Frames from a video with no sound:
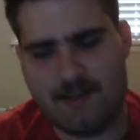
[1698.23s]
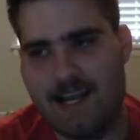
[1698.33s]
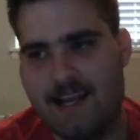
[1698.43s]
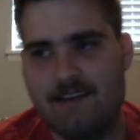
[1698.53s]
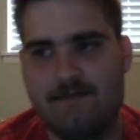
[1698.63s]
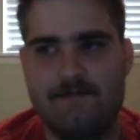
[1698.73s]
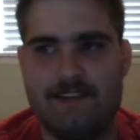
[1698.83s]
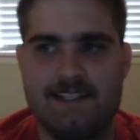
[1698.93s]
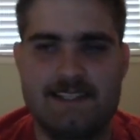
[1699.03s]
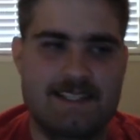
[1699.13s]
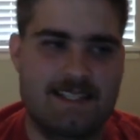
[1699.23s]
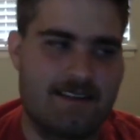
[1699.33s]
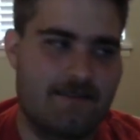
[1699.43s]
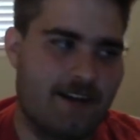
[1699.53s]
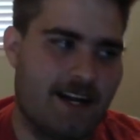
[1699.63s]
kind of
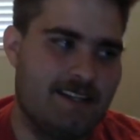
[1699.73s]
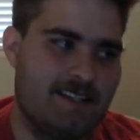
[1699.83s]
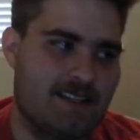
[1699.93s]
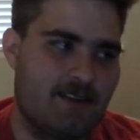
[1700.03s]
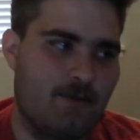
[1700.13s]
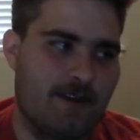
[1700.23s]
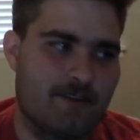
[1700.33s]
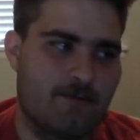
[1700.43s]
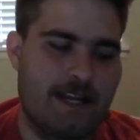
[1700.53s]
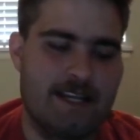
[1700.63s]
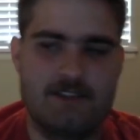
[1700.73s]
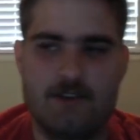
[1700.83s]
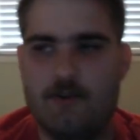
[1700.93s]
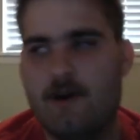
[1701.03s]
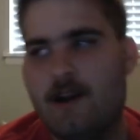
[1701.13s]
incentivized in a weird way
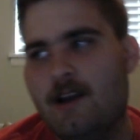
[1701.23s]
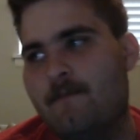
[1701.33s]
to